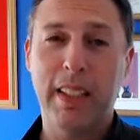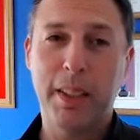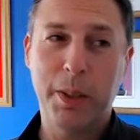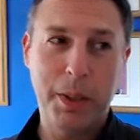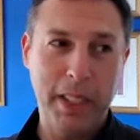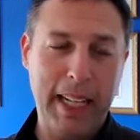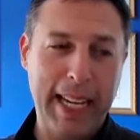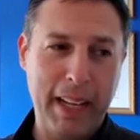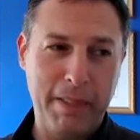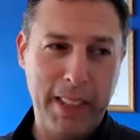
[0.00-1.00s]
You didn't
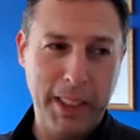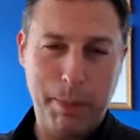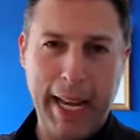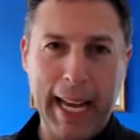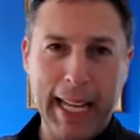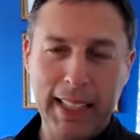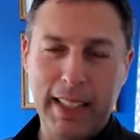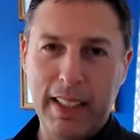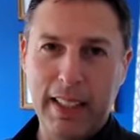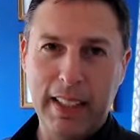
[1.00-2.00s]
have this path.
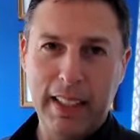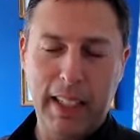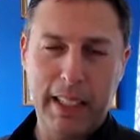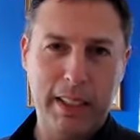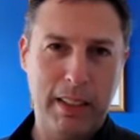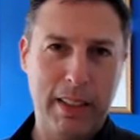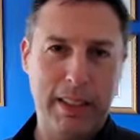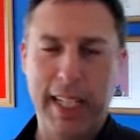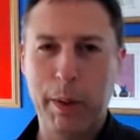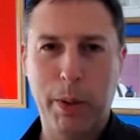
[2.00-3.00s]
Like
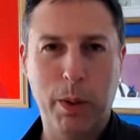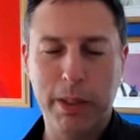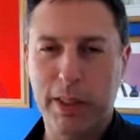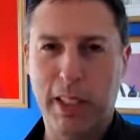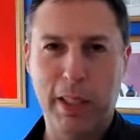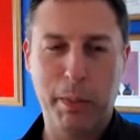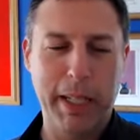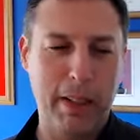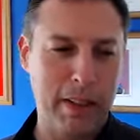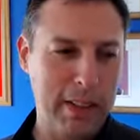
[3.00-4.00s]
today we're going to talk
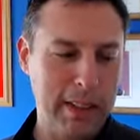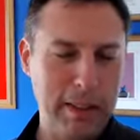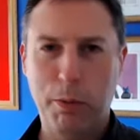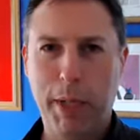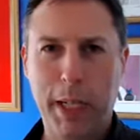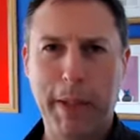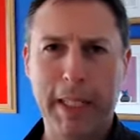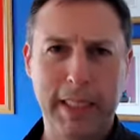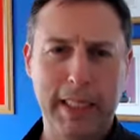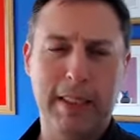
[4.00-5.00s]
about money
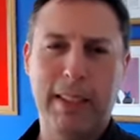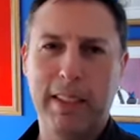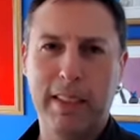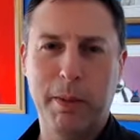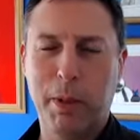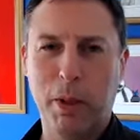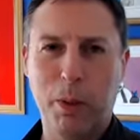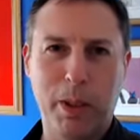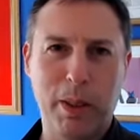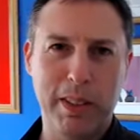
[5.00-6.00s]
mindset. Tomorrow
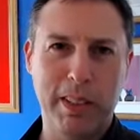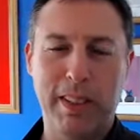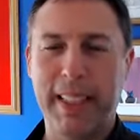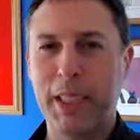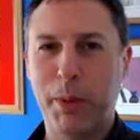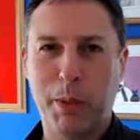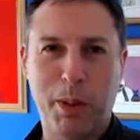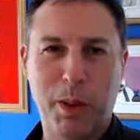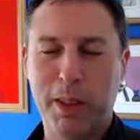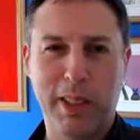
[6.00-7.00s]
or next week we're
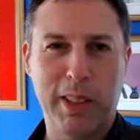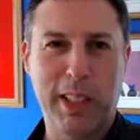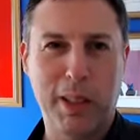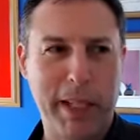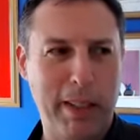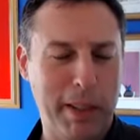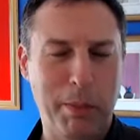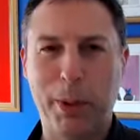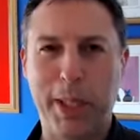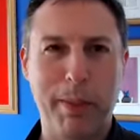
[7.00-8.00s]
going to talk about
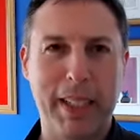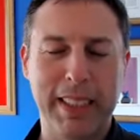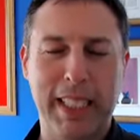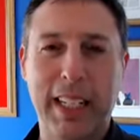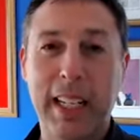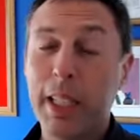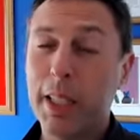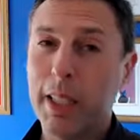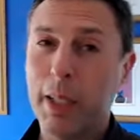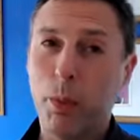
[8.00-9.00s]
employee mindset.
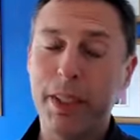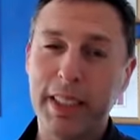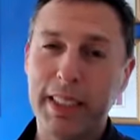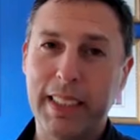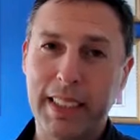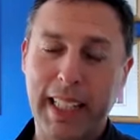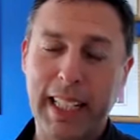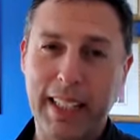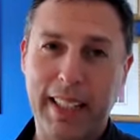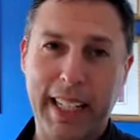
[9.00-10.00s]
There wasn't this
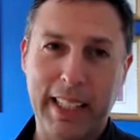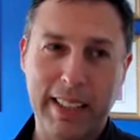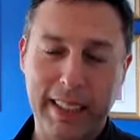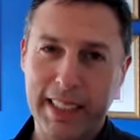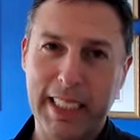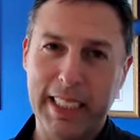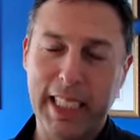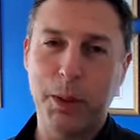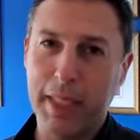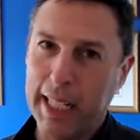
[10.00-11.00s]
thing like this set
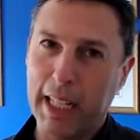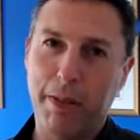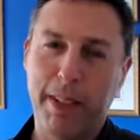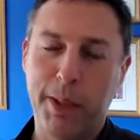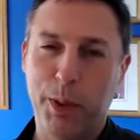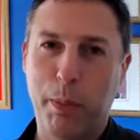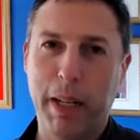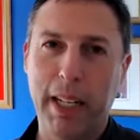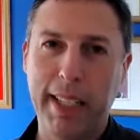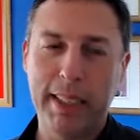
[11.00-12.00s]
schedule that had to fit into a
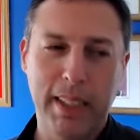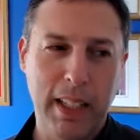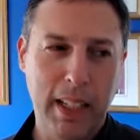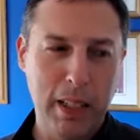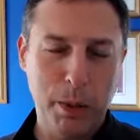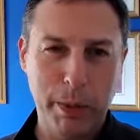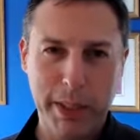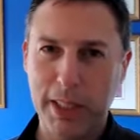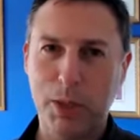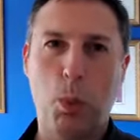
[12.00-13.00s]
box. We
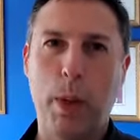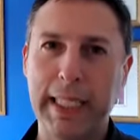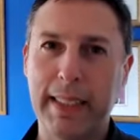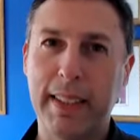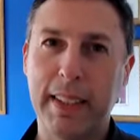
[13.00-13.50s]
just went